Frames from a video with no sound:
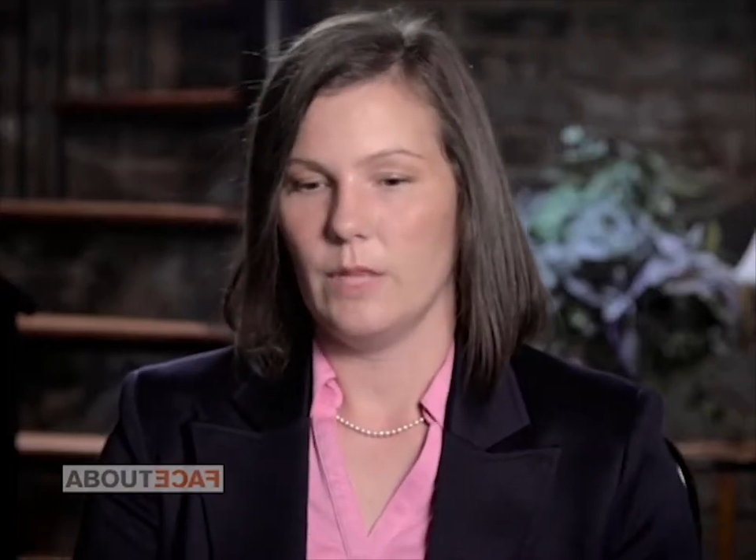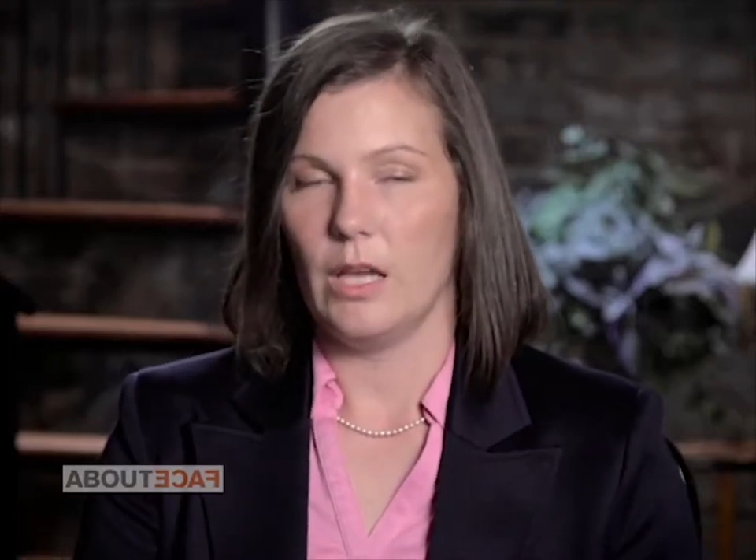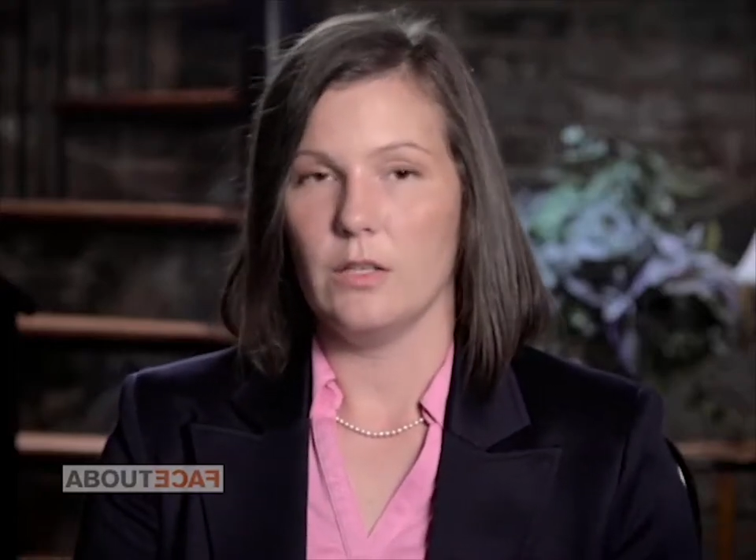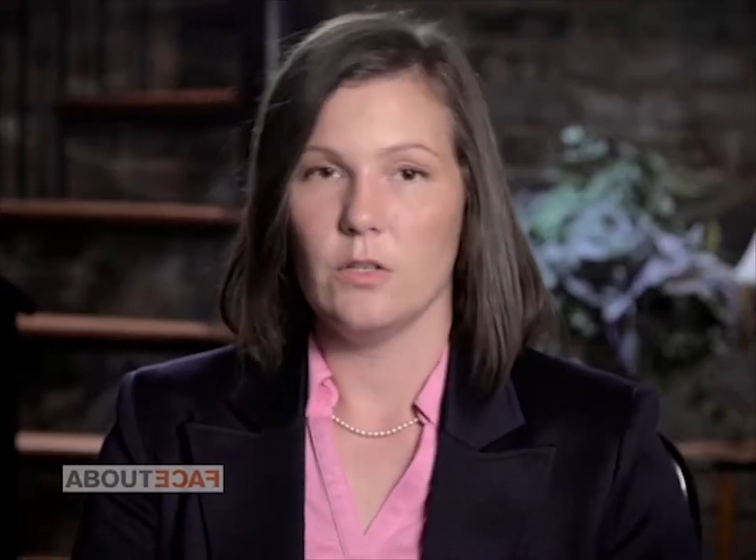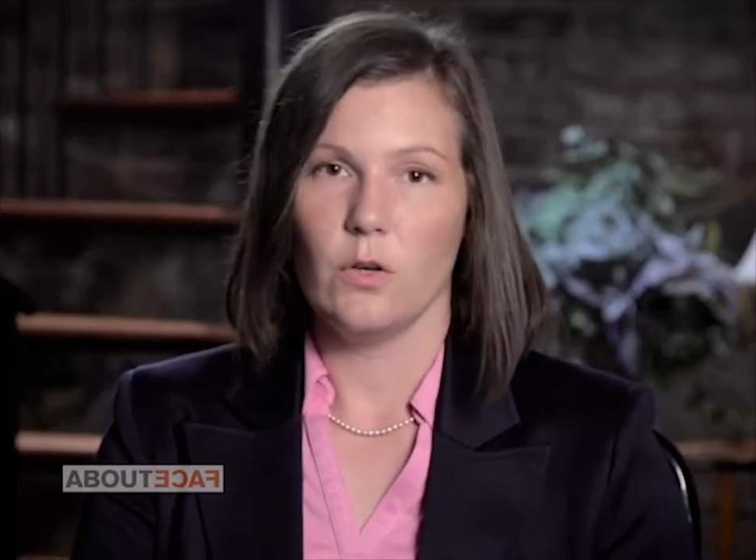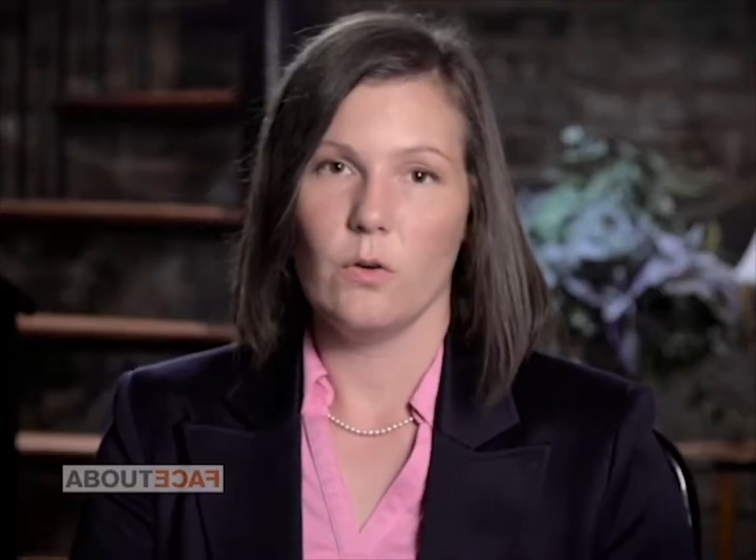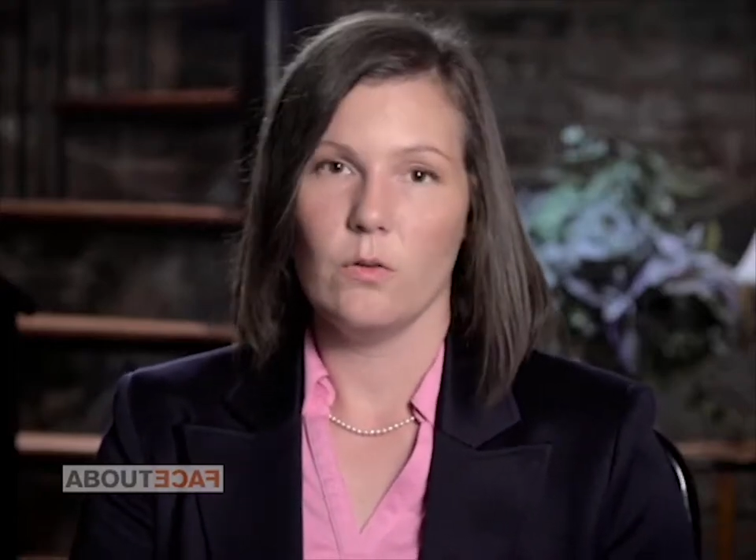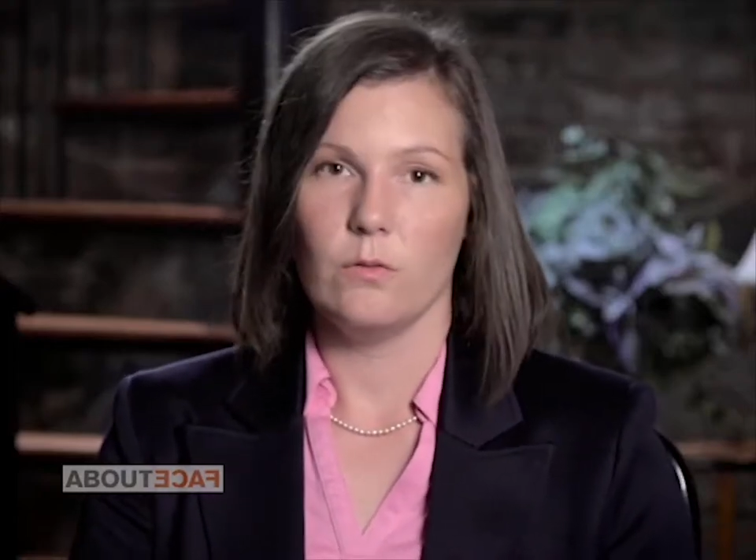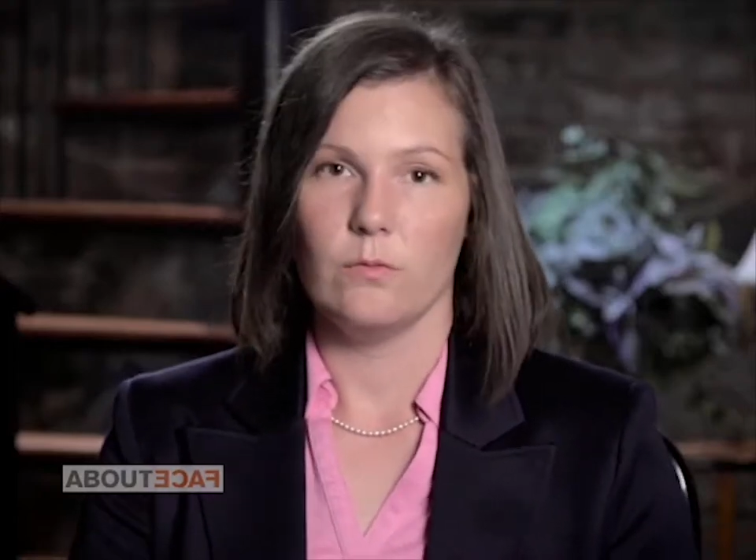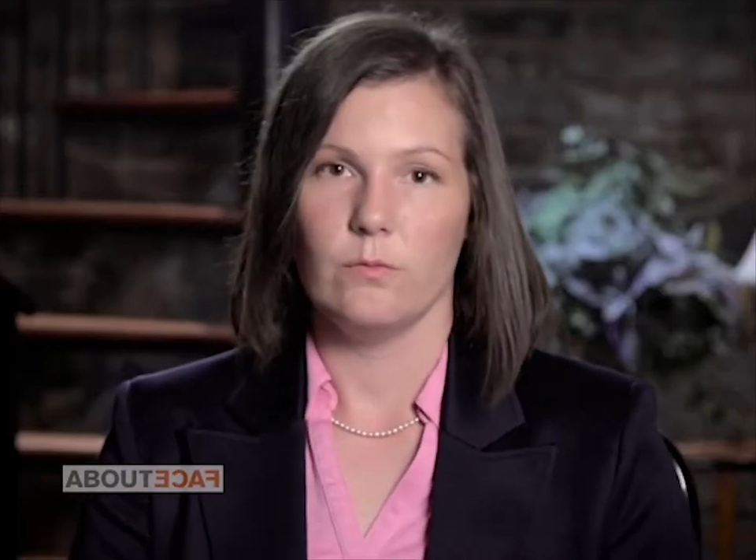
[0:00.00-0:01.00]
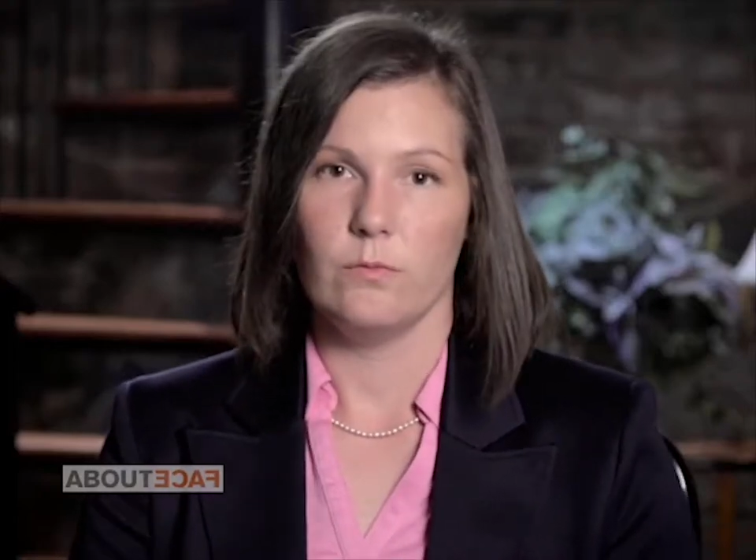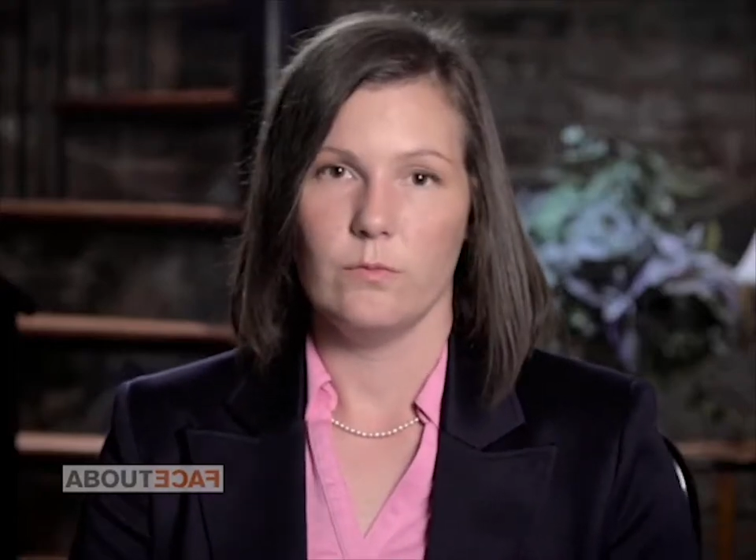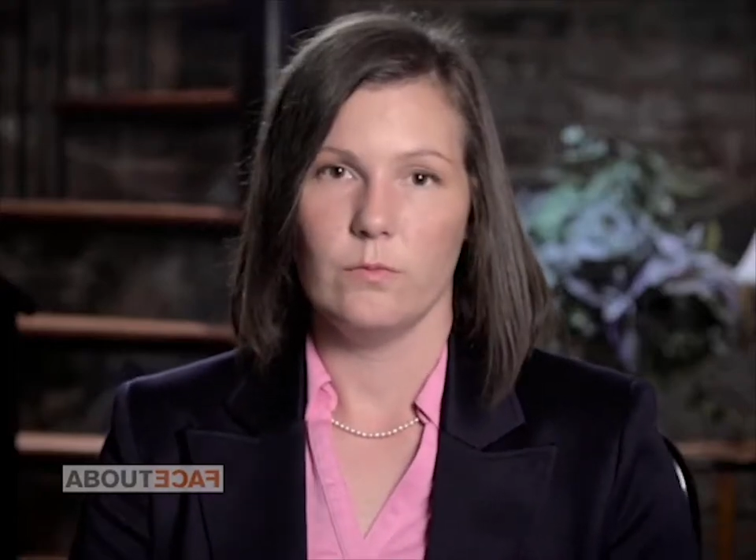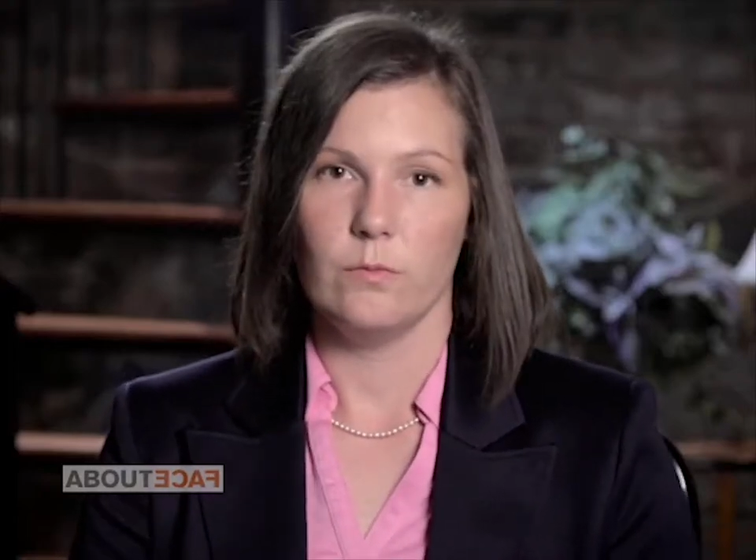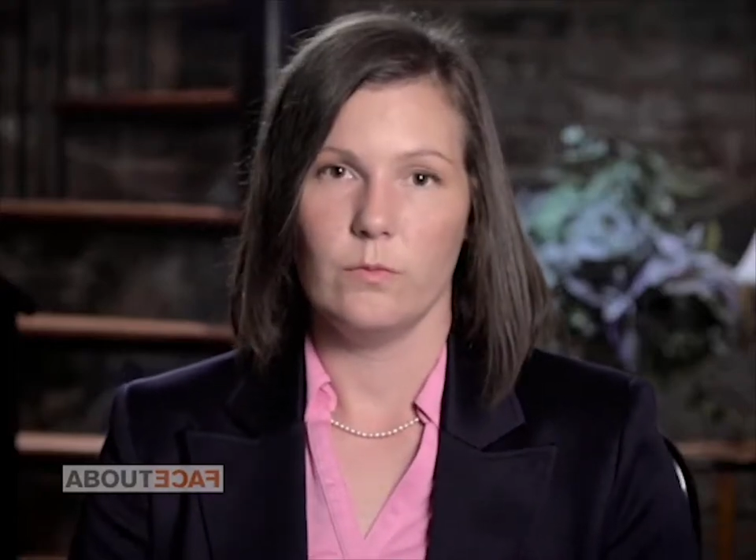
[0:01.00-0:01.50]
end goal
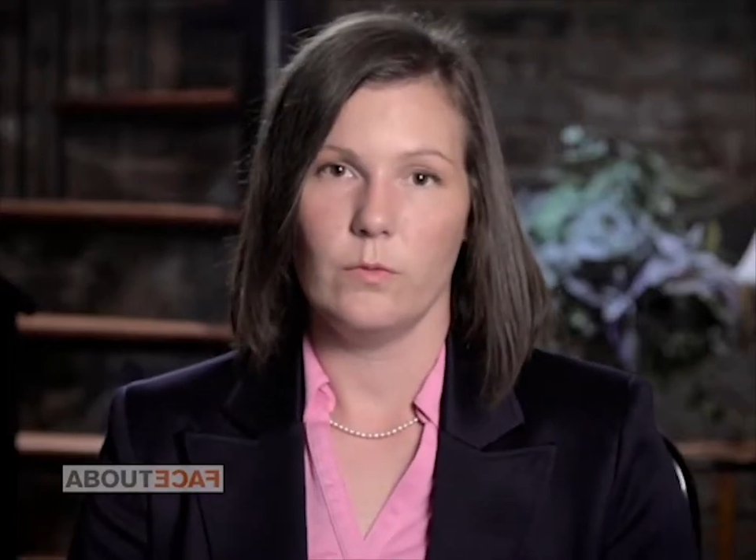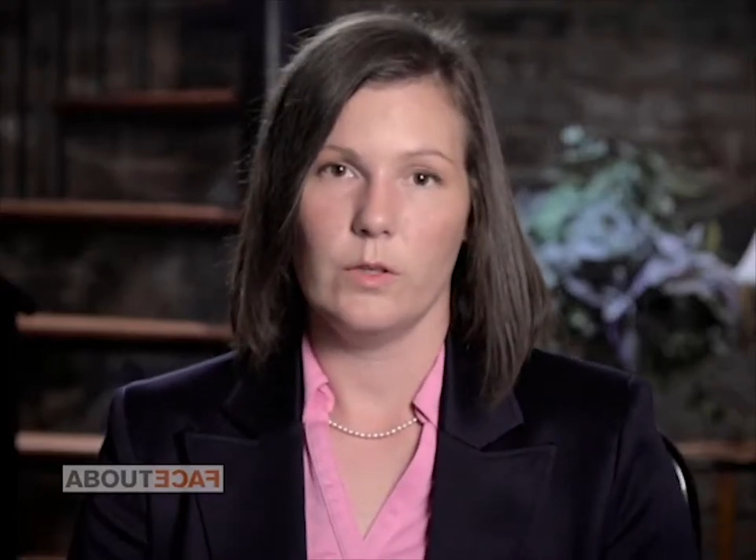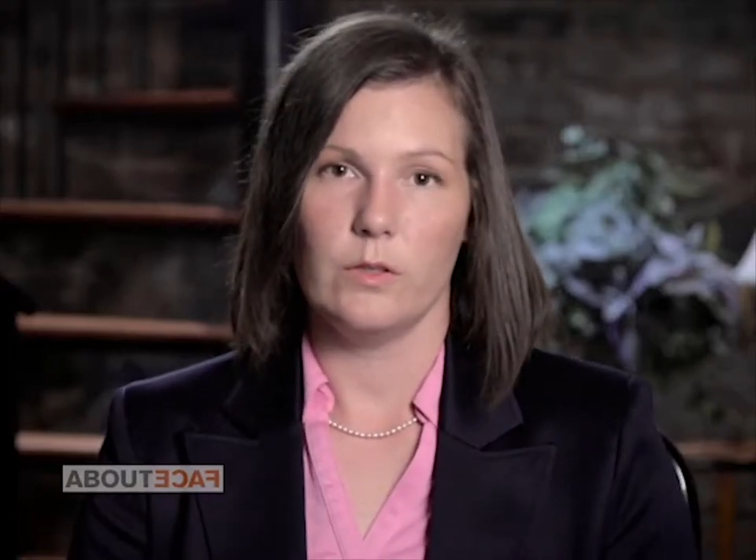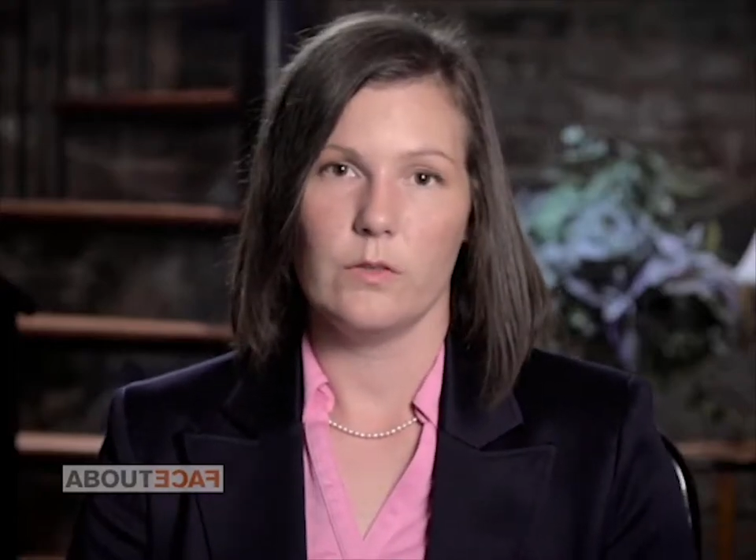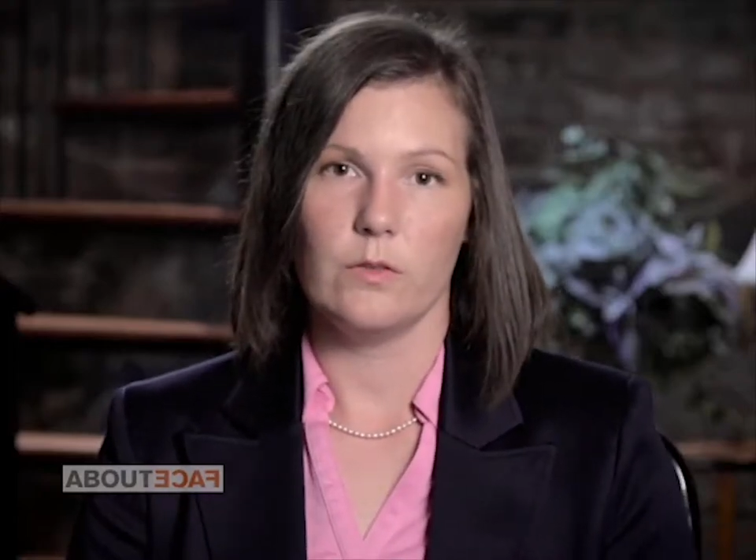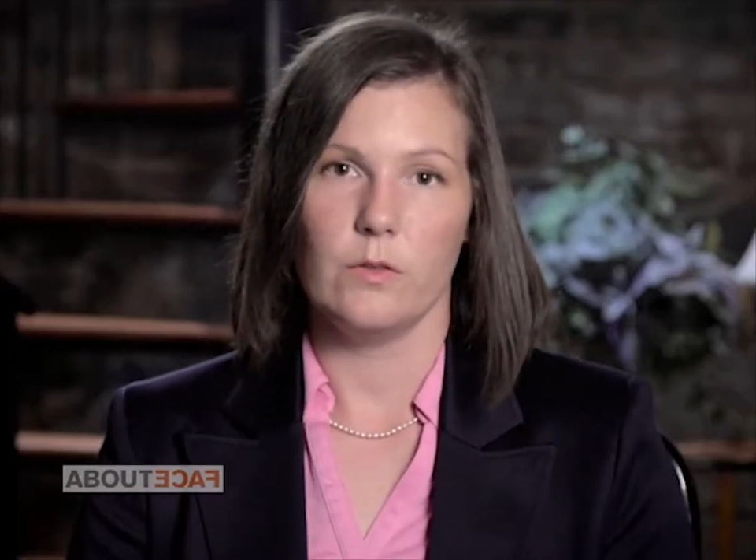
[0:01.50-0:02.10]
was